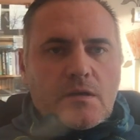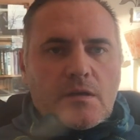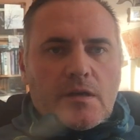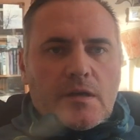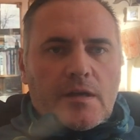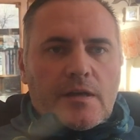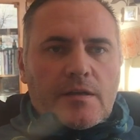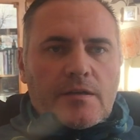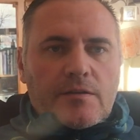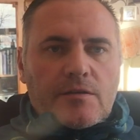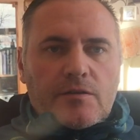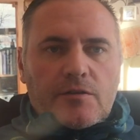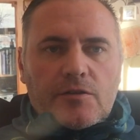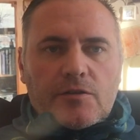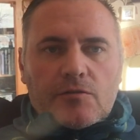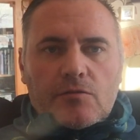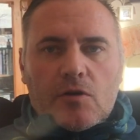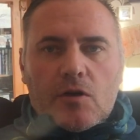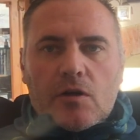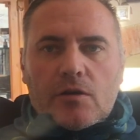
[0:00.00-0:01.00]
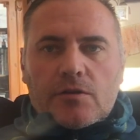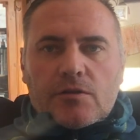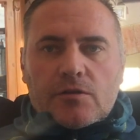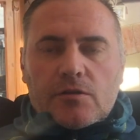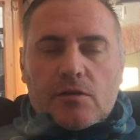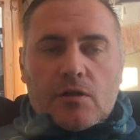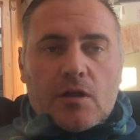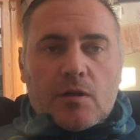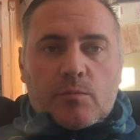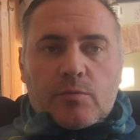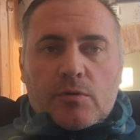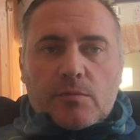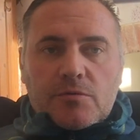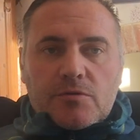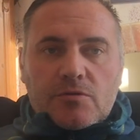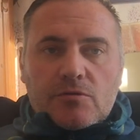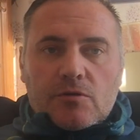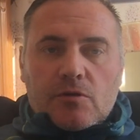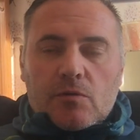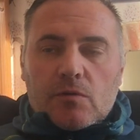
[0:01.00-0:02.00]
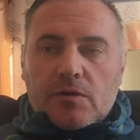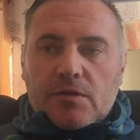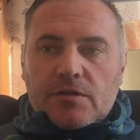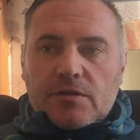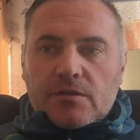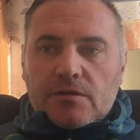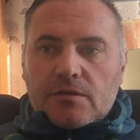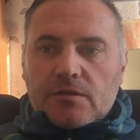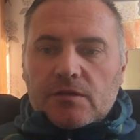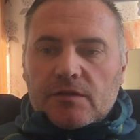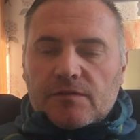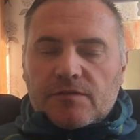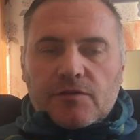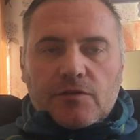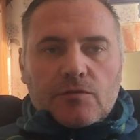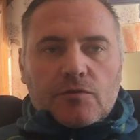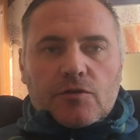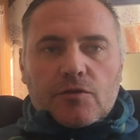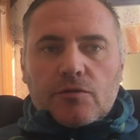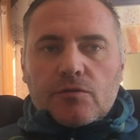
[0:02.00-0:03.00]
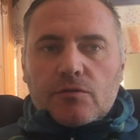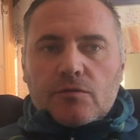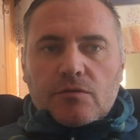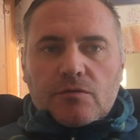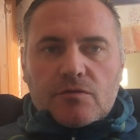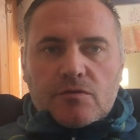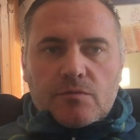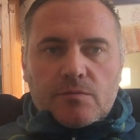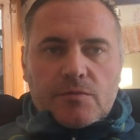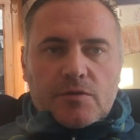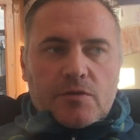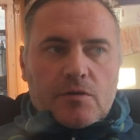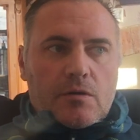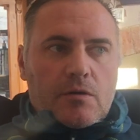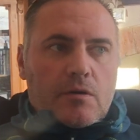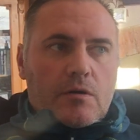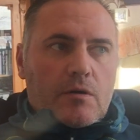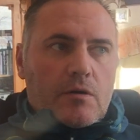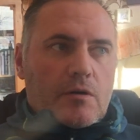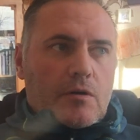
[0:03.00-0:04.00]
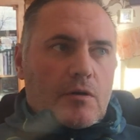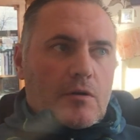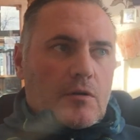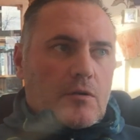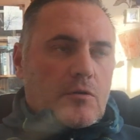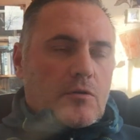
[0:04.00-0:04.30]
And you'll all probably know when if you Google something or